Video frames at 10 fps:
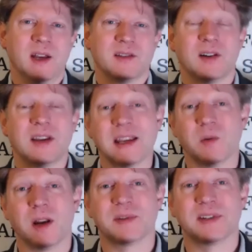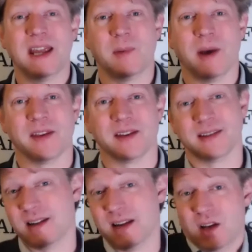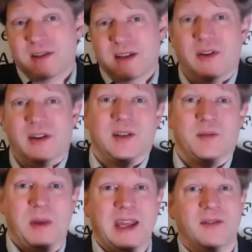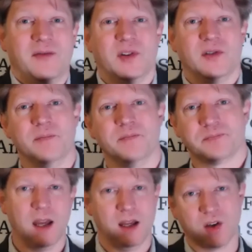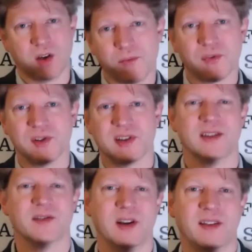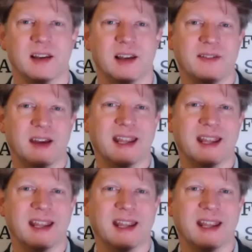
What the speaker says: So I guess what I'm saying about this includes even speaking for at conferences or anything like that.